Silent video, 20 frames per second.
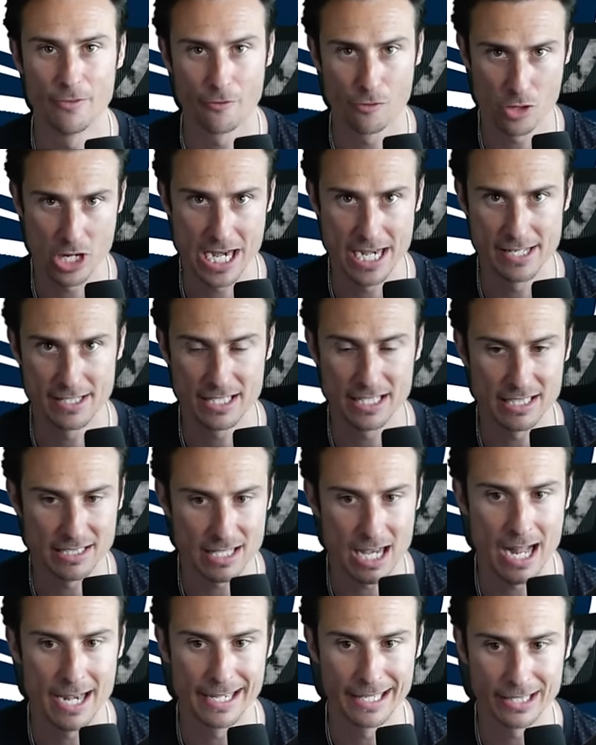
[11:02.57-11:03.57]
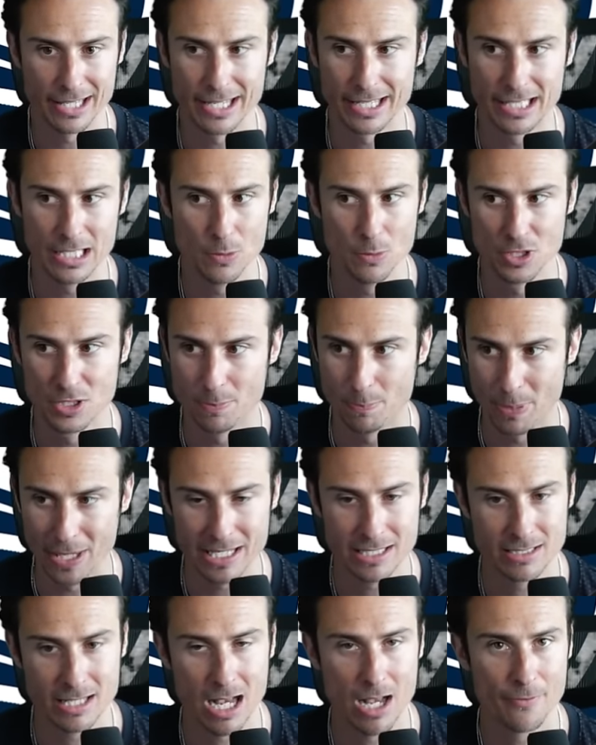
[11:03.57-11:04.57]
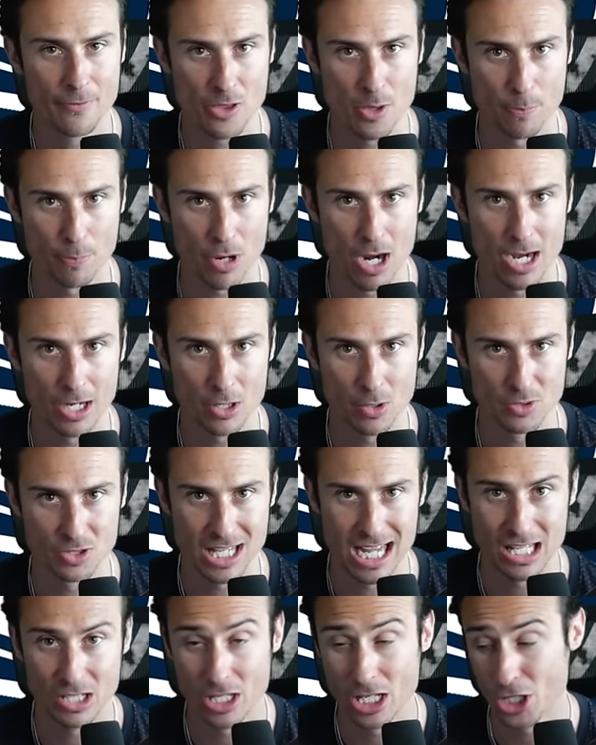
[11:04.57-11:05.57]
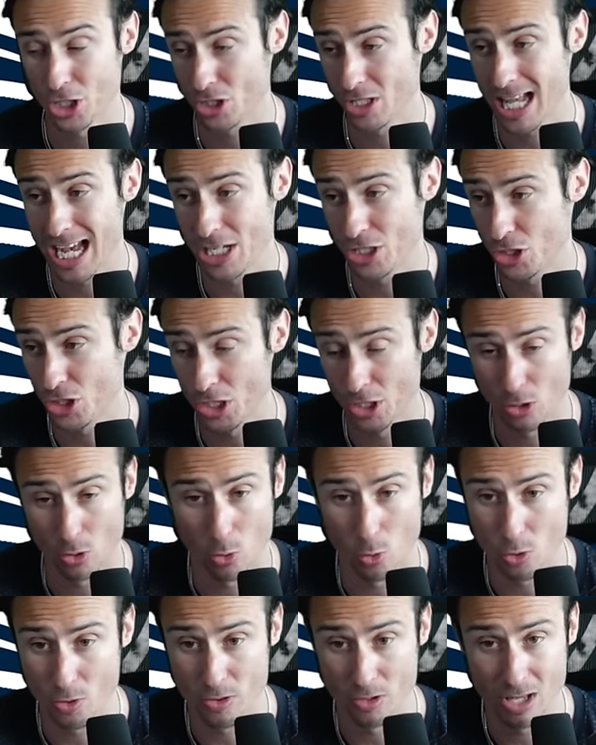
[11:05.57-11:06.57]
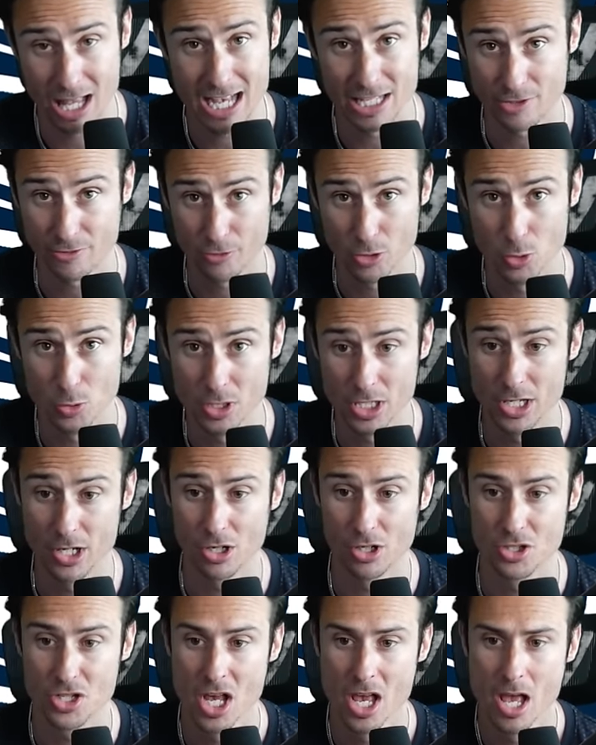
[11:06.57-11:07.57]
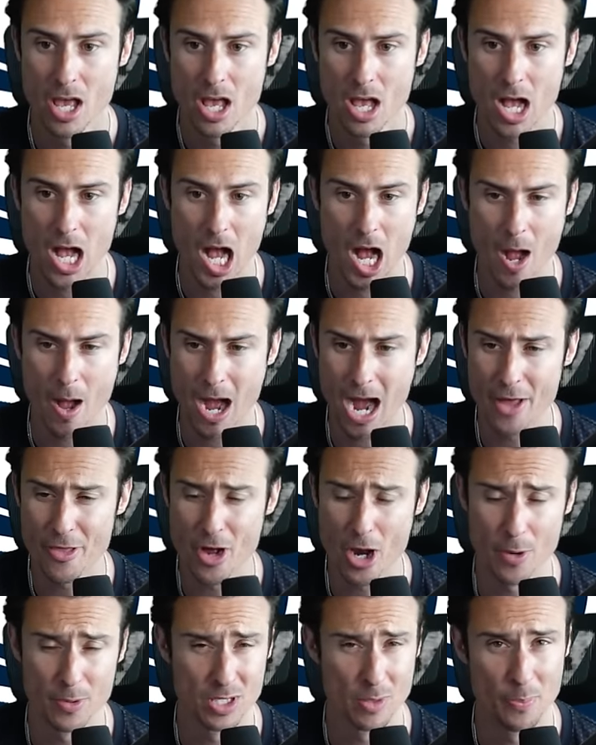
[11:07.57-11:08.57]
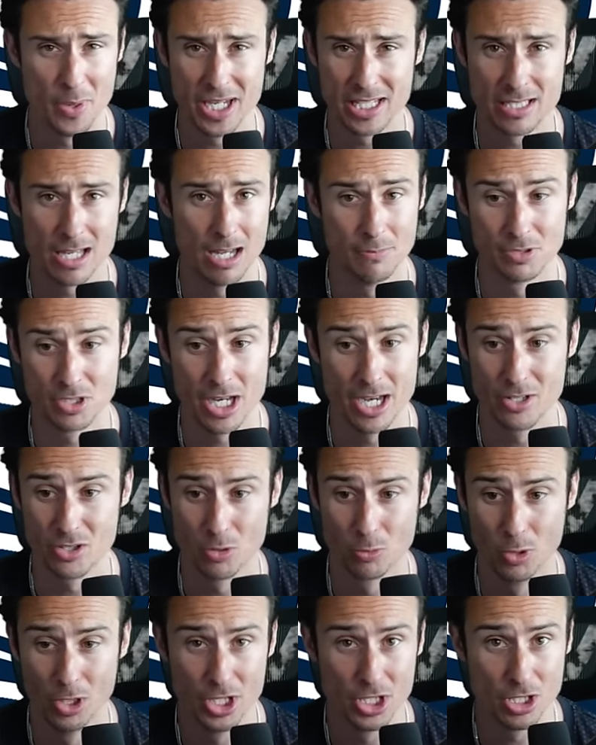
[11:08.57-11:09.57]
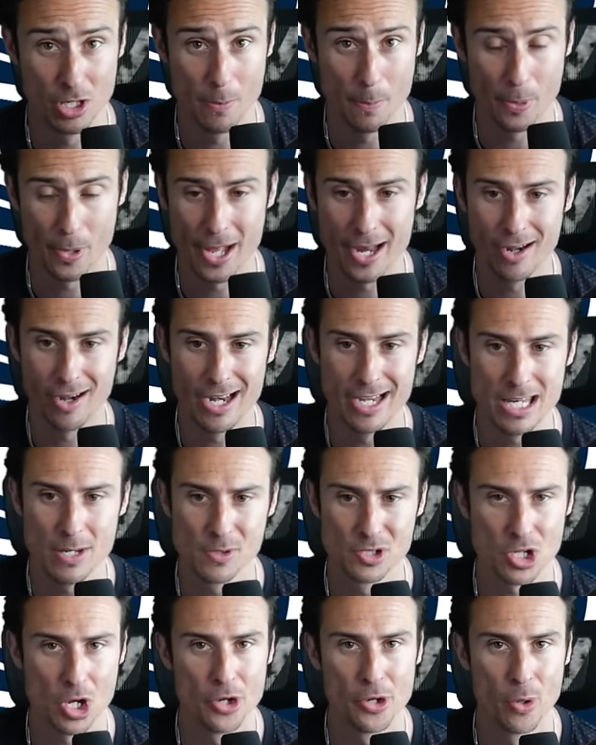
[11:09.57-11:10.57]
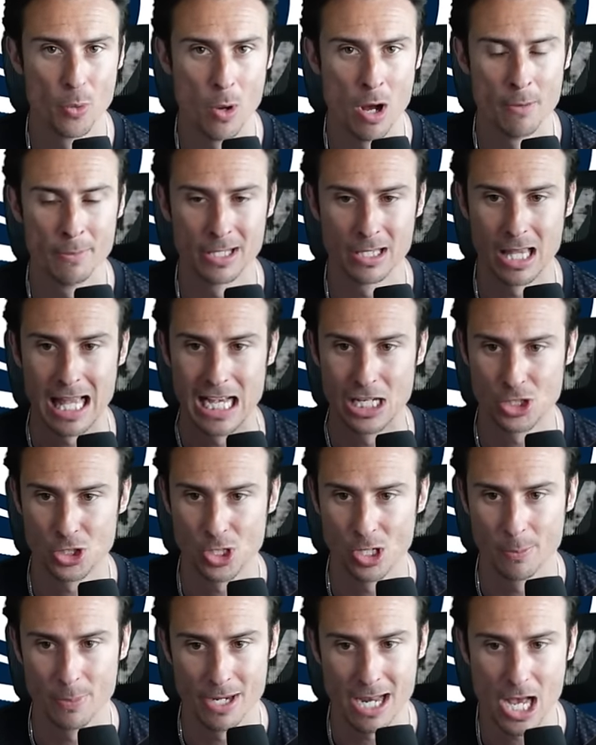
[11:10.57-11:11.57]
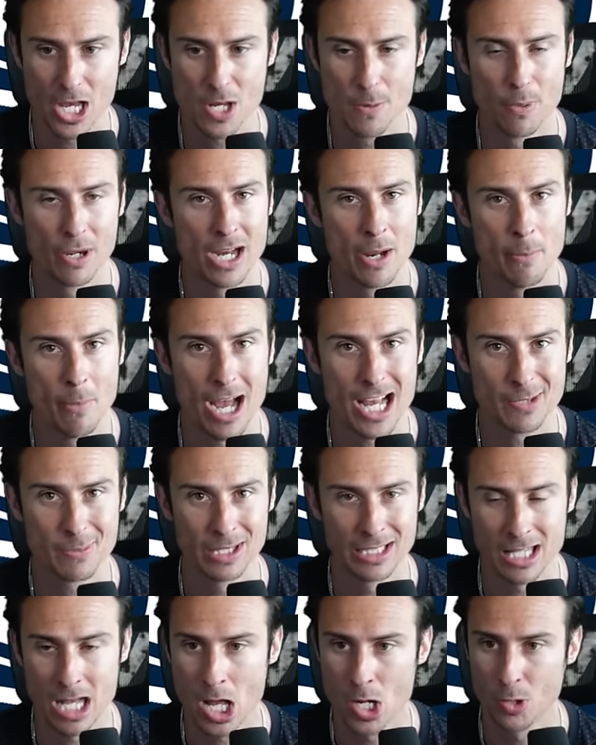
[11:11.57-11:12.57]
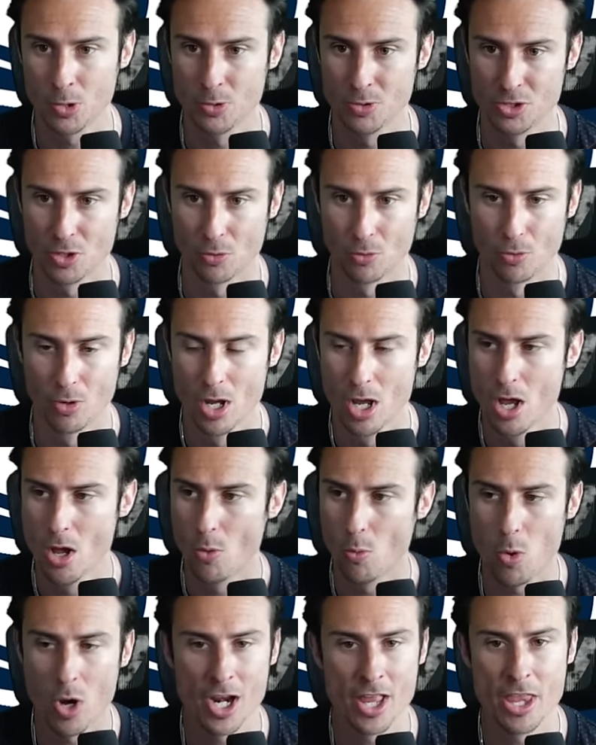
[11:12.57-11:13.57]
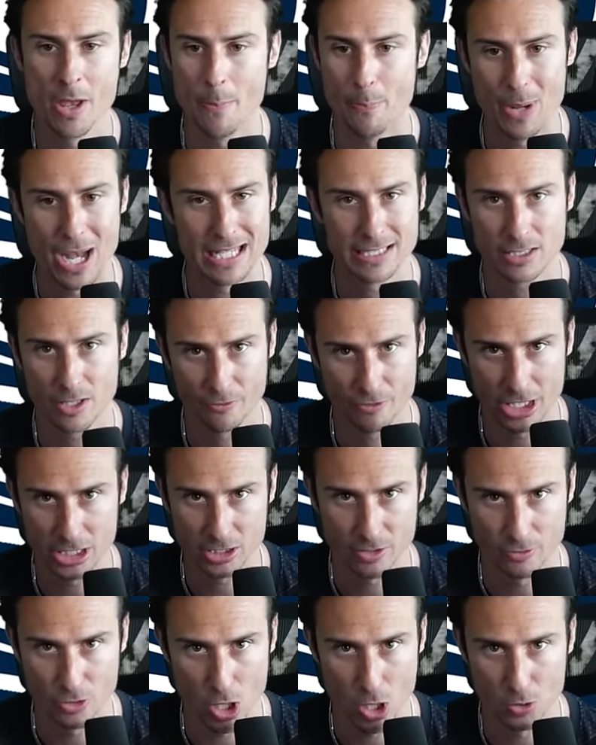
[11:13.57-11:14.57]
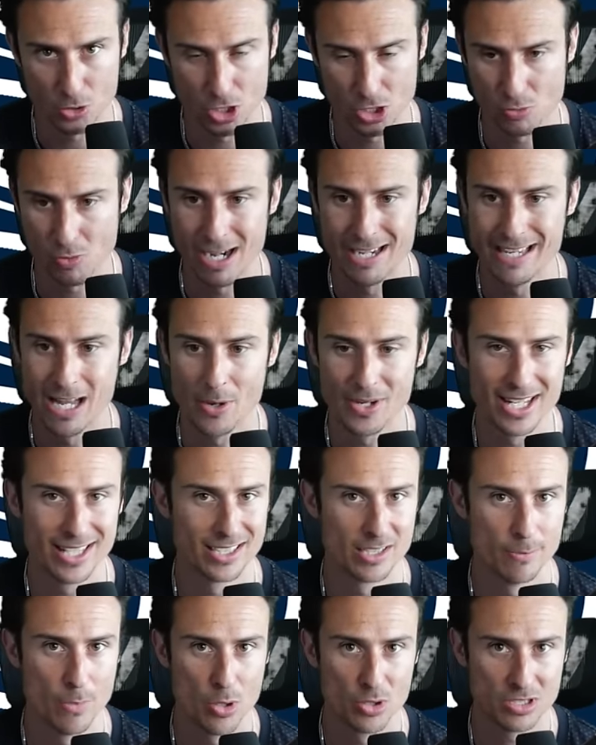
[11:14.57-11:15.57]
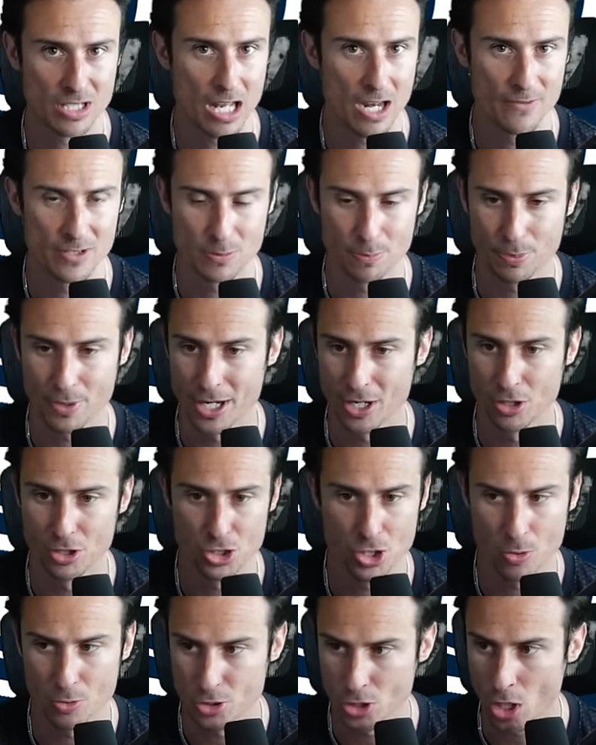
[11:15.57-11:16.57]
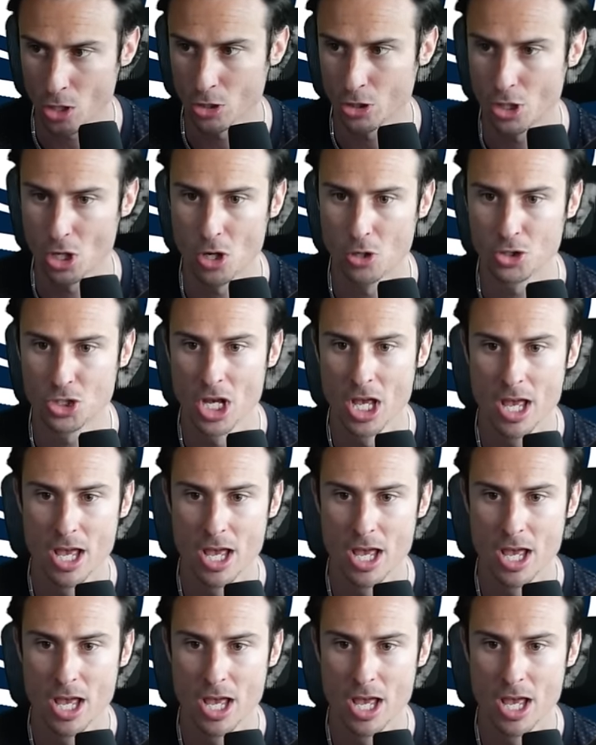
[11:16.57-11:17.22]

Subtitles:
free agency signing. Like, he was big time for the Broncos that last year or the last few years. I thought it was a big time signing. He's a really good player, and he was underwhelming last year. But now you bring in Mike McDonald, who's one of the best defensive coaches right now. He gets the most out of his players, you know, young coach,